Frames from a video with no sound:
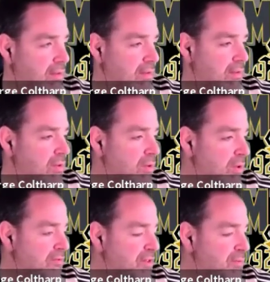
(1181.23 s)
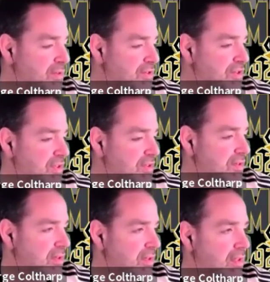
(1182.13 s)
or if it was just
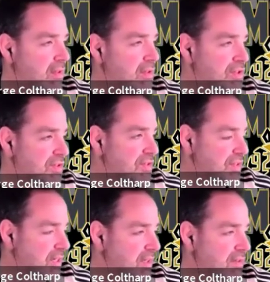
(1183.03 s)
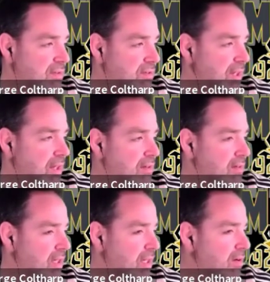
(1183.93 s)
6. You
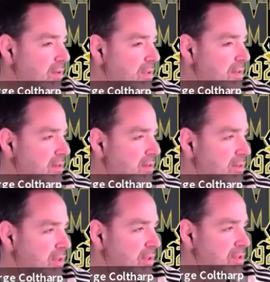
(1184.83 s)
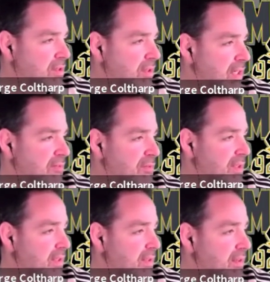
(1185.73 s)
can't hardly tell, unless you look at it from the
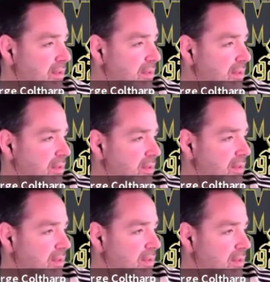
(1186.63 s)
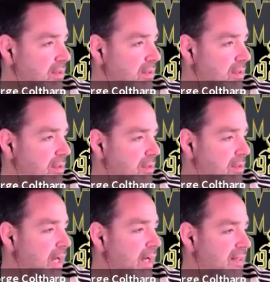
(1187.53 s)
end.
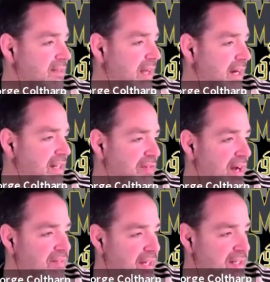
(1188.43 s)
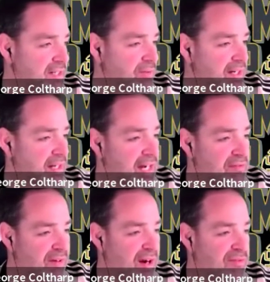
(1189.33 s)
Yeah, it's 95H. He ran
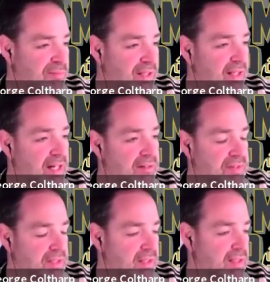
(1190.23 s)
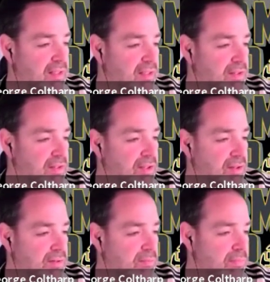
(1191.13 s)
95 from the left, and then, you know,
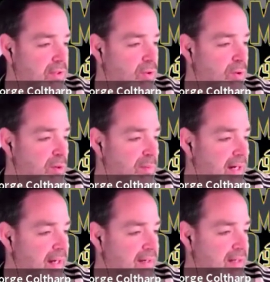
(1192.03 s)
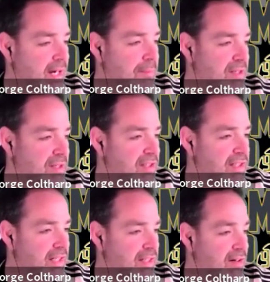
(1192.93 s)
the quarterback has the option of looking
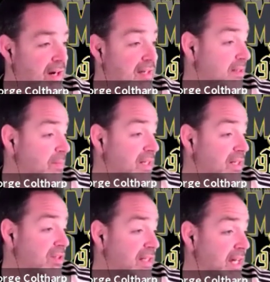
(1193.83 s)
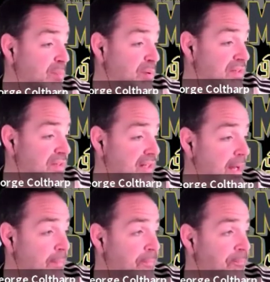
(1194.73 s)
at the grass. I mean, you look at it
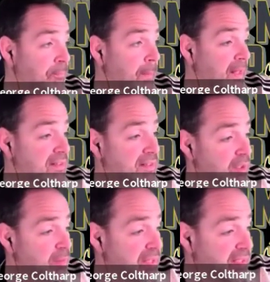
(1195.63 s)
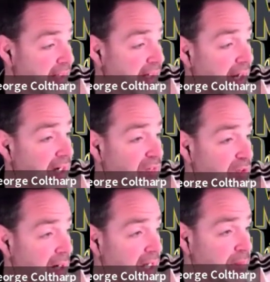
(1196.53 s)
pre-snap, he's going to peek that guy on the
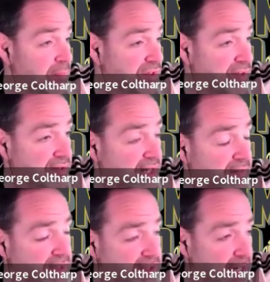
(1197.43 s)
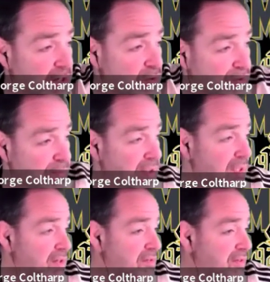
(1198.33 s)
bottom. You see the safety's kind of towards the middle
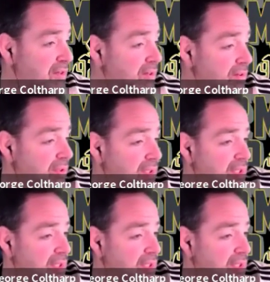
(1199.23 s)
of the field. He's